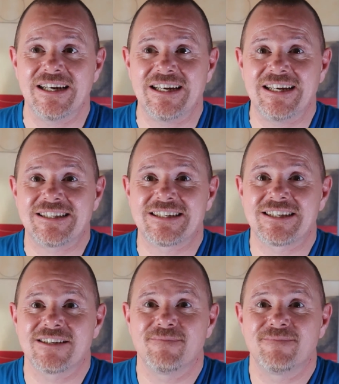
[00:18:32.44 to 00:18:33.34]

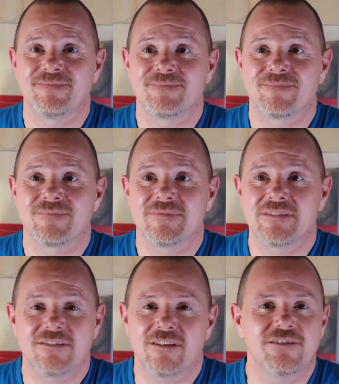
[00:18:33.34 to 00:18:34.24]

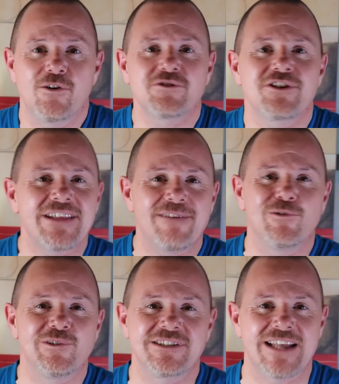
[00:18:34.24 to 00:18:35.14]
Those are
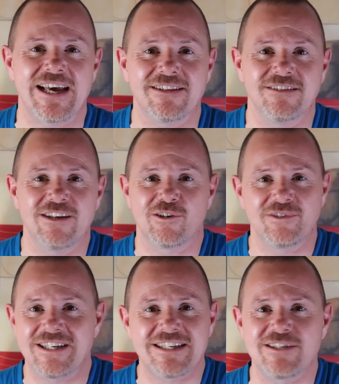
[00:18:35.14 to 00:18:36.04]
levels that,
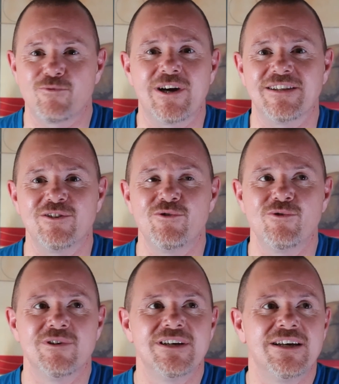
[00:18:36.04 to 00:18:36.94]
this is what
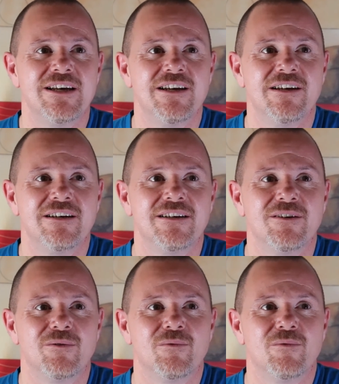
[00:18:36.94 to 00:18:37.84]
you
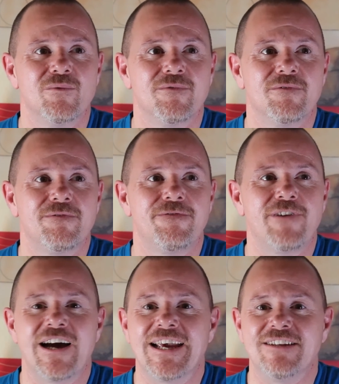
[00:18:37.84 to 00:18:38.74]

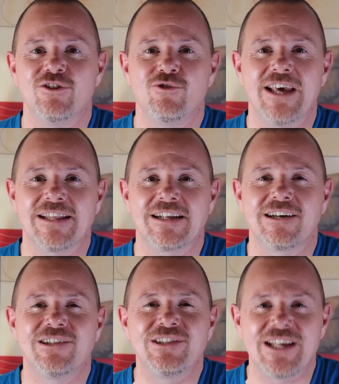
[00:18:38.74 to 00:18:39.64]
find. You
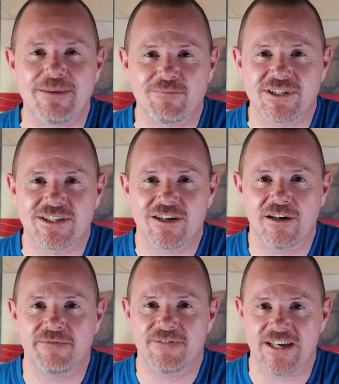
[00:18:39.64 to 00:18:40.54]
get glimpse
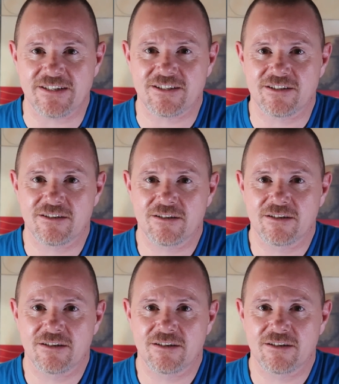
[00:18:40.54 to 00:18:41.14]
of this